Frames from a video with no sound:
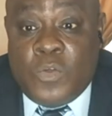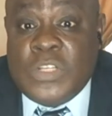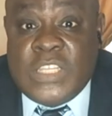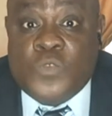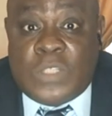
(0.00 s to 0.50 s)
Oh,
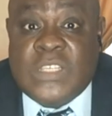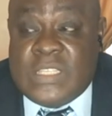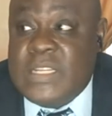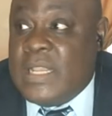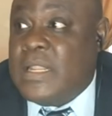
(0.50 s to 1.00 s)
this is what is
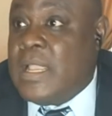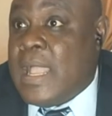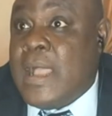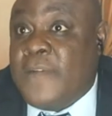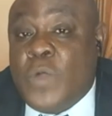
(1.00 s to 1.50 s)
needed.
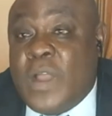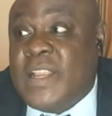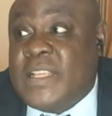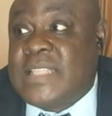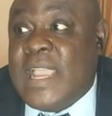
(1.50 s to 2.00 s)
I have to go
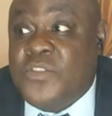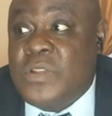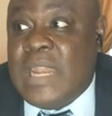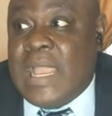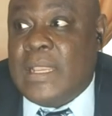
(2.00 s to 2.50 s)
and register in
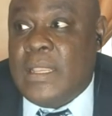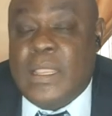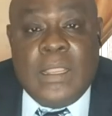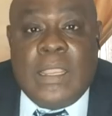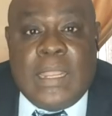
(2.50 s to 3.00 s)
Unilag,
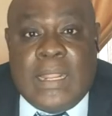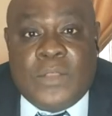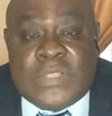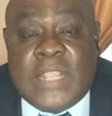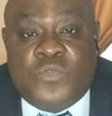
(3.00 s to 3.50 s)
hmm. and
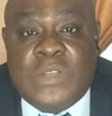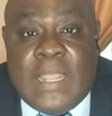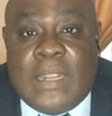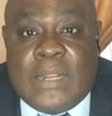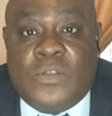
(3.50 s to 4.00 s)
I'll start doing
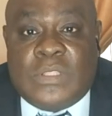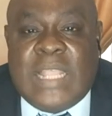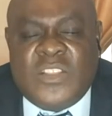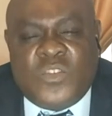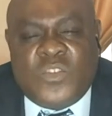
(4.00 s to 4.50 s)
that.
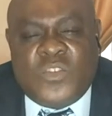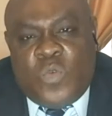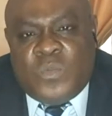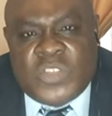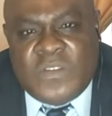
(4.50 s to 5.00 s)
That is what
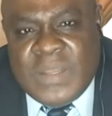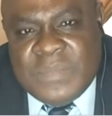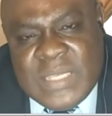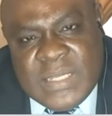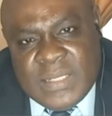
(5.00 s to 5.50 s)
most of
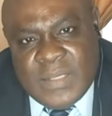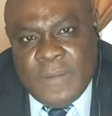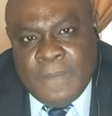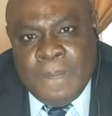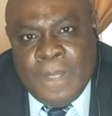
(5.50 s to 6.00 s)
them did.
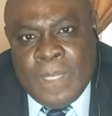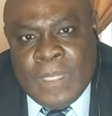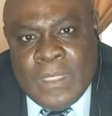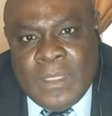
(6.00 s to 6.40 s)
Yes.